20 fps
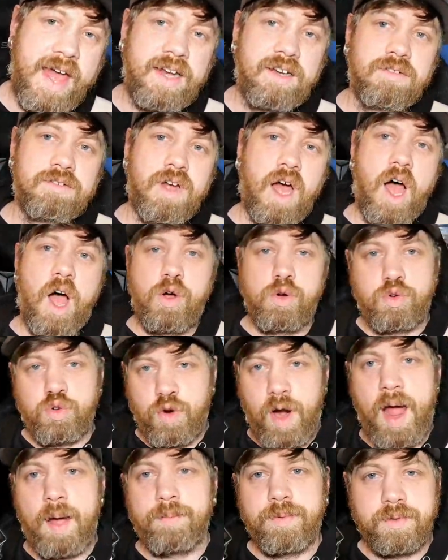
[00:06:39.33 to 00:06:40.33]
Then I'll
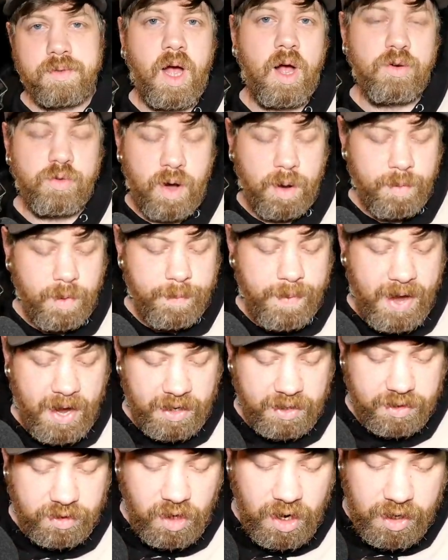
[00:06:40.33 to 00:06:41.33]
grab a
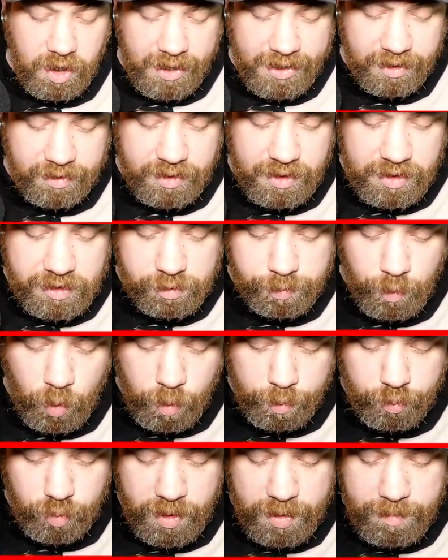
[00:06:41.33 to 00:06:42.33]
pack, and I like these
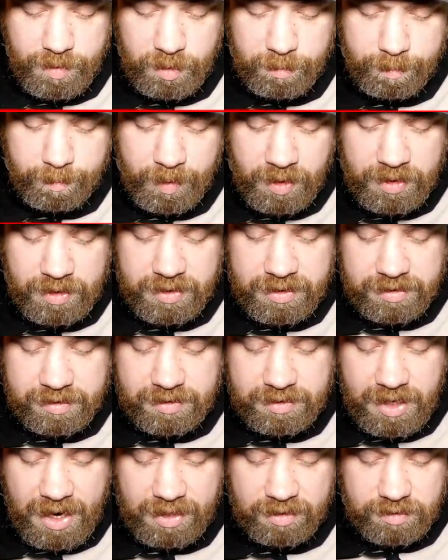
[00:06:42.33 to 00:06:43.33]
more premium
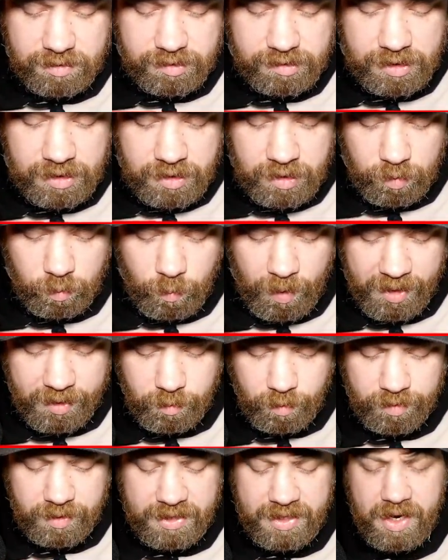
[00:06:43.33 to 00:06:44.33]
sets where
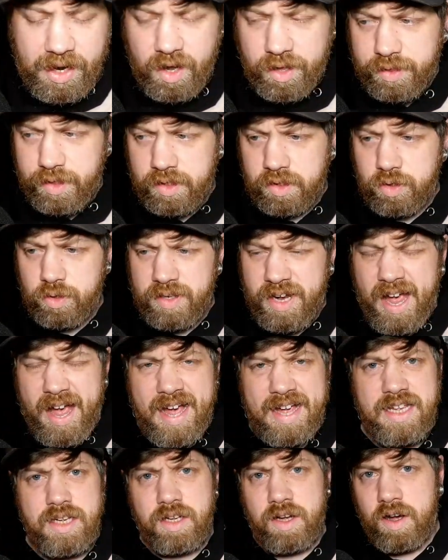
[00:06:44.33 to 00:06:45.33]
you only get, I think you get
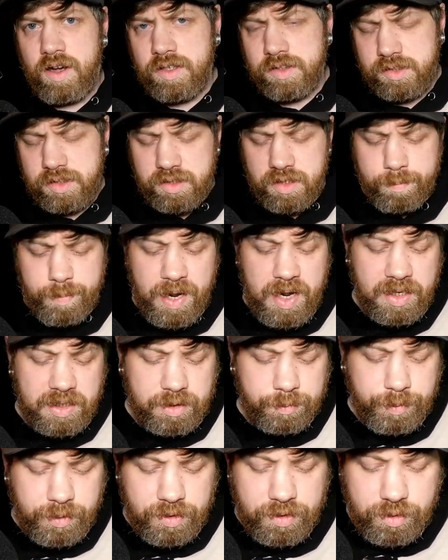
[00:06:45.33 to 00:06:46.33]
8 cards in the
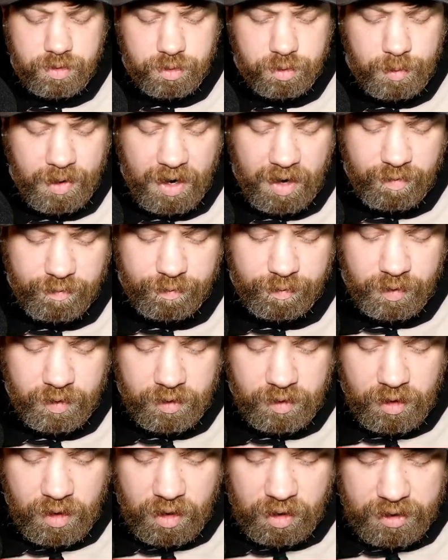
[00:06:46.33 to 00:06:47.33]
pack, but you do have.
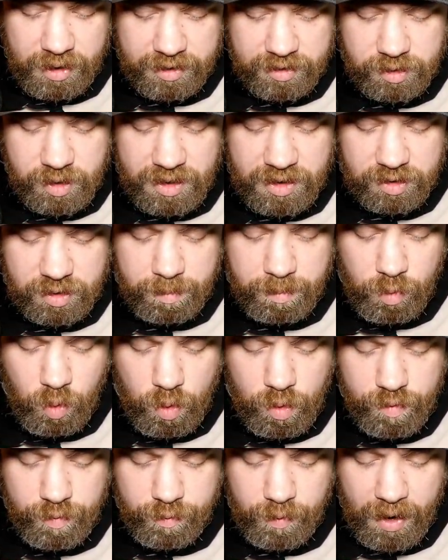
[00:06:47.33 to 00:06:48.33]
It's a
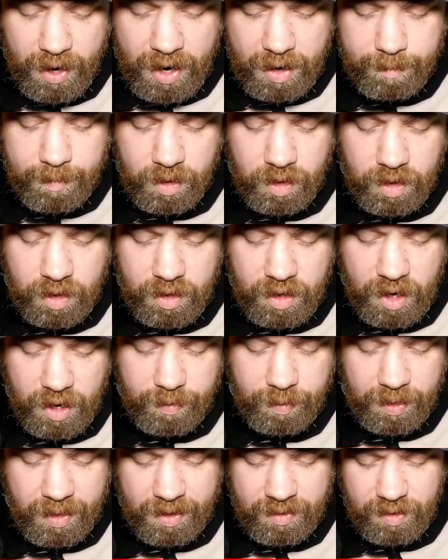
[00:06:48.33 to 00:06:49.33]
more of
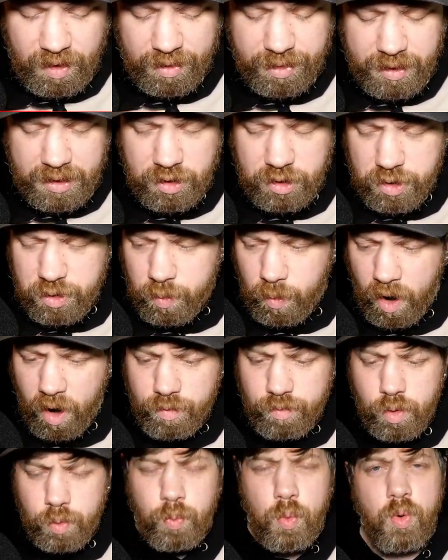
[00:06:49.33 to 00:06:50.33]
I think you
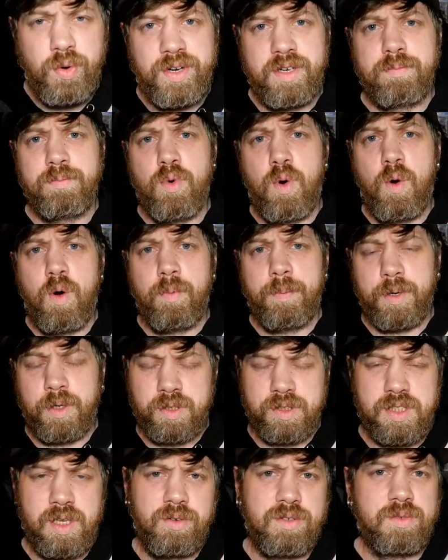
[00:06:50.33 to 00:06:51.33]
are rewarded more
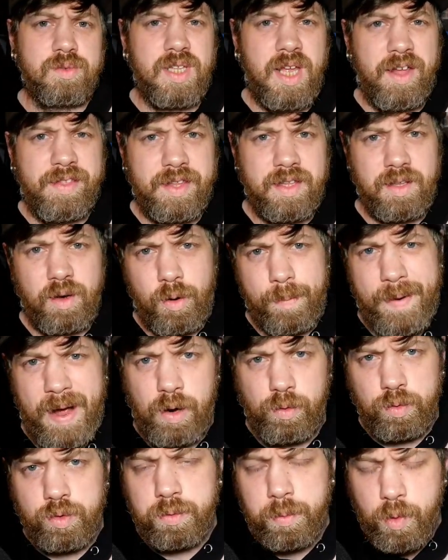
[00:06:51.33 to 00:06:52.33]
because I think they're
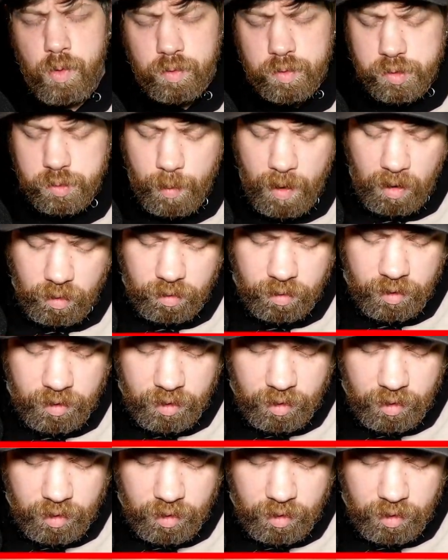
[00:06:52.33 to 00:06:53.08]
£1 more as well